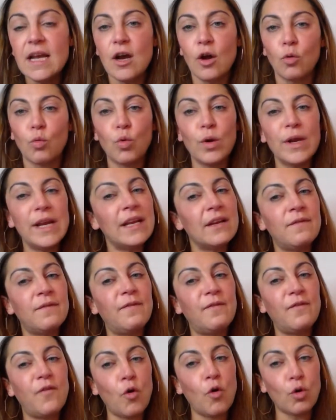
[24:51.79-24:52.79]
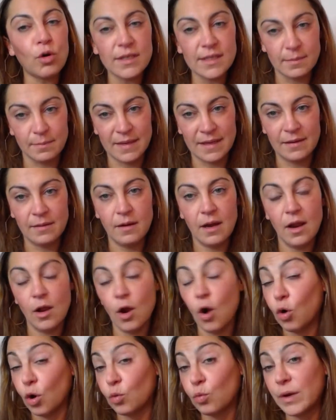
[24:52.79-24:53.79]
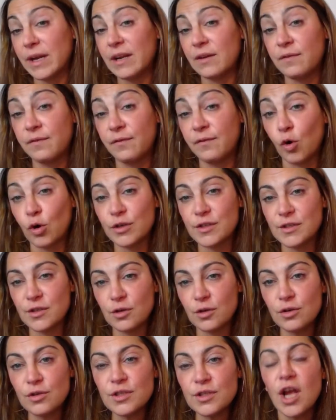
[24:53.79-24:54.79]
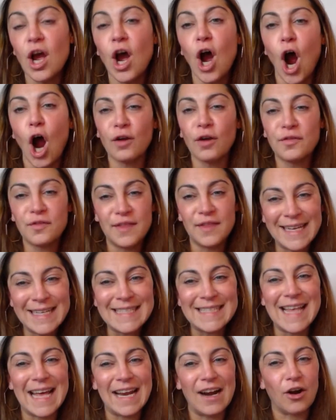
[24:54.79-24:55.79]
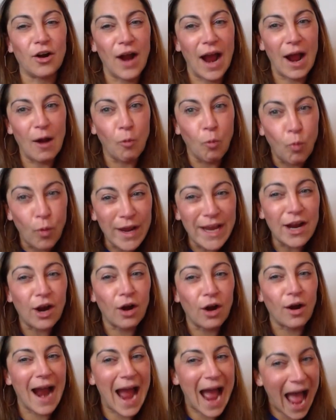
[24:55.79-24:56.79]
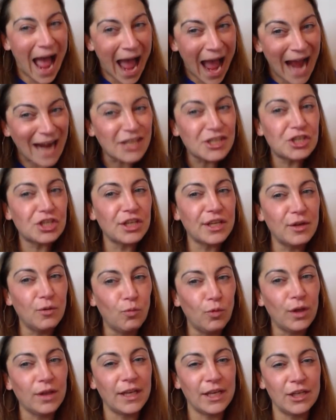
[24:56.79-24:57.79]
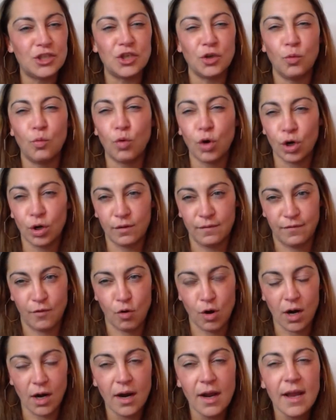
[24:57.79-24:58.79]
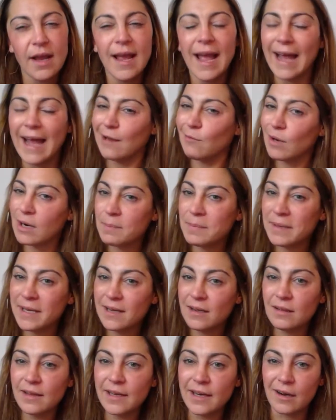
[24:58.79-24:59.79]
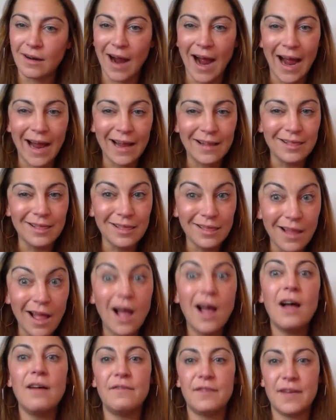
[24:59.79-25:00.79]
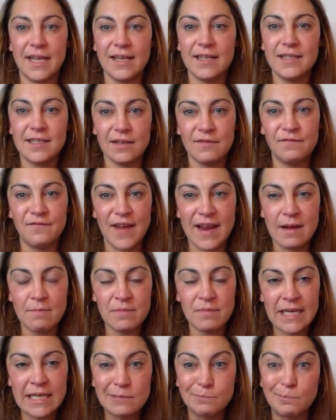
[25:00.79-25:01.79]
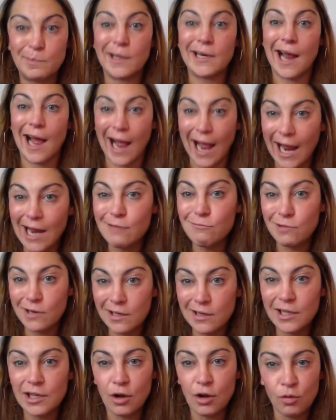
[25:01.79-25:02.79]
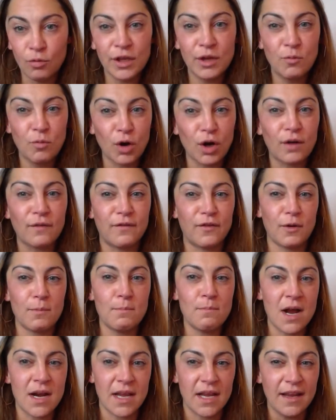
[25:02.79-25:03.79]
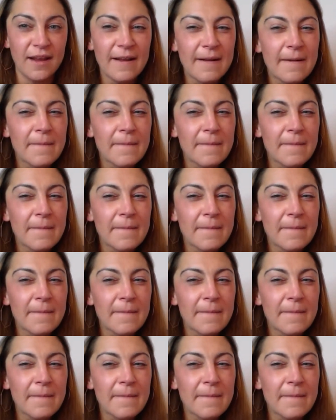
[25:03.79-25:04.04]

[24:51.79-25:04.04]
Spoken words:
Reinforcement or reinforcers are things that we are actually willing to work for. And I want to be clear, I love kids and families, but I really only work for money.